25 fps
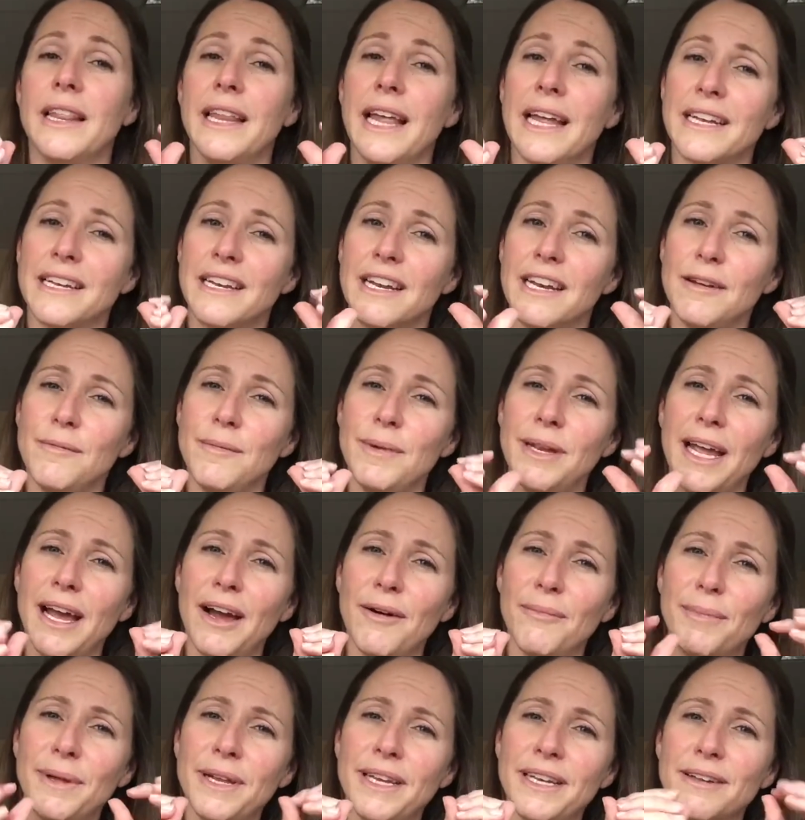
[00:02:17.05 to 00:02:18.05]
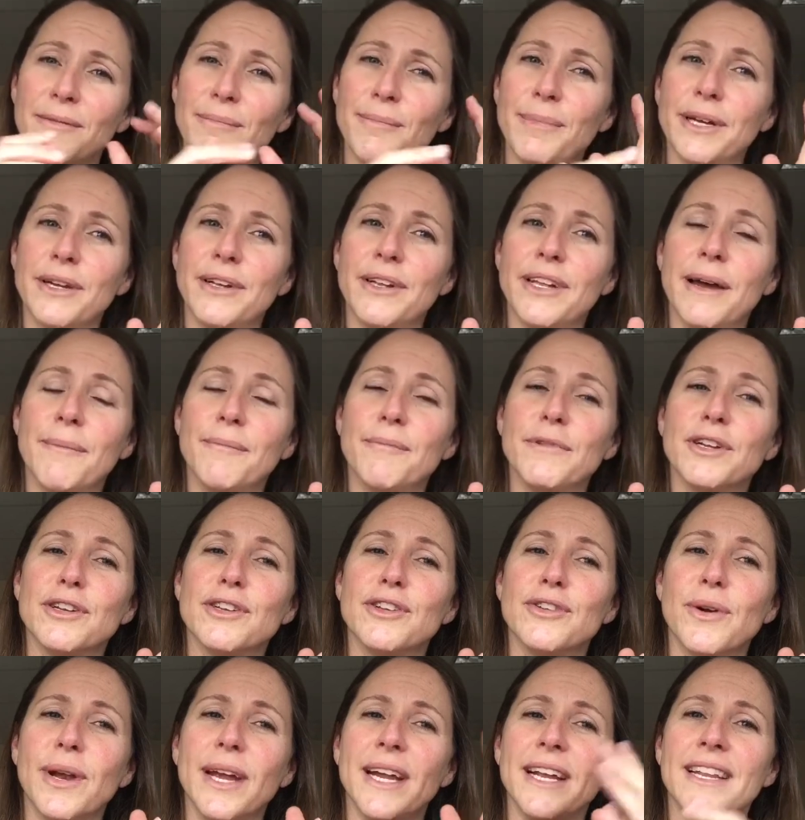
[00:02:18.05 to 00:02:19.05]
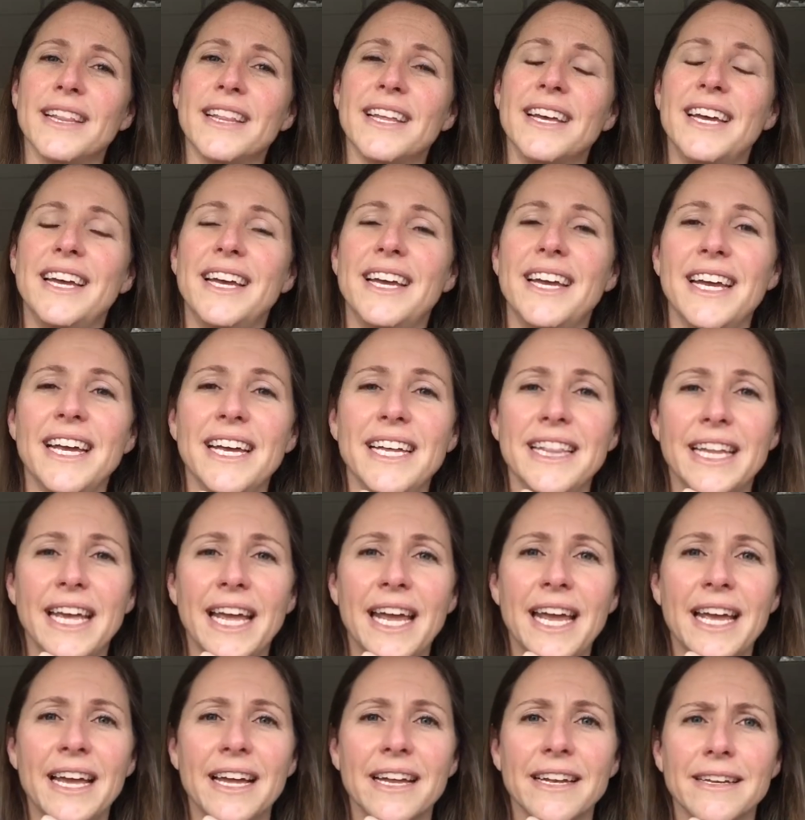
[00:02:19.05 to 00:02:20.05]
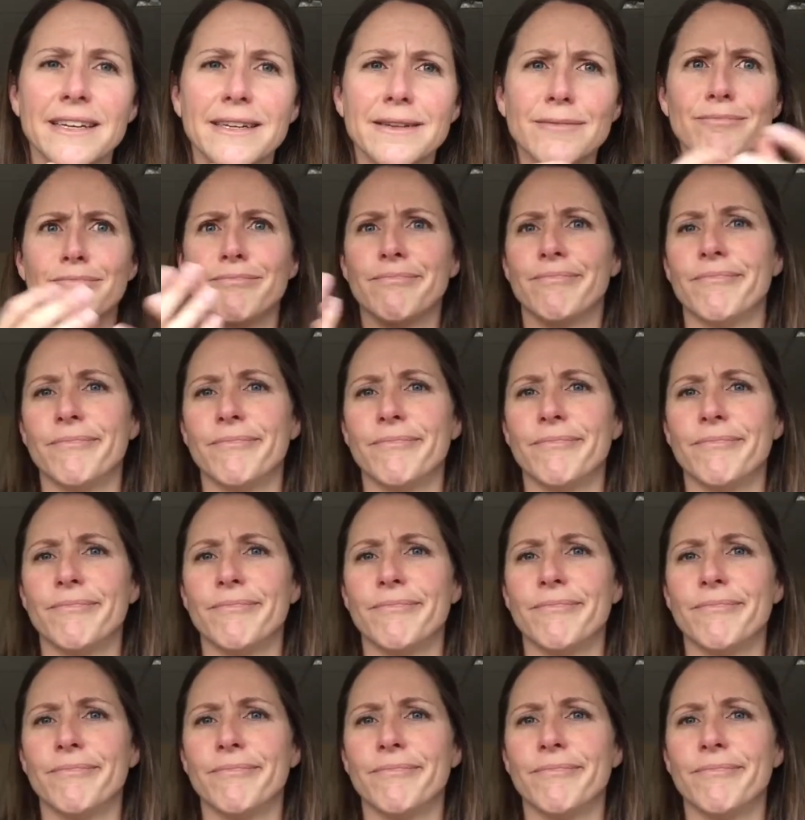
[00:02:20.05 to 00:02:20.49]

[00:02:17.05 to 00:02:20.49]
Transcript: that's going to be helping to build up the strength in the hands.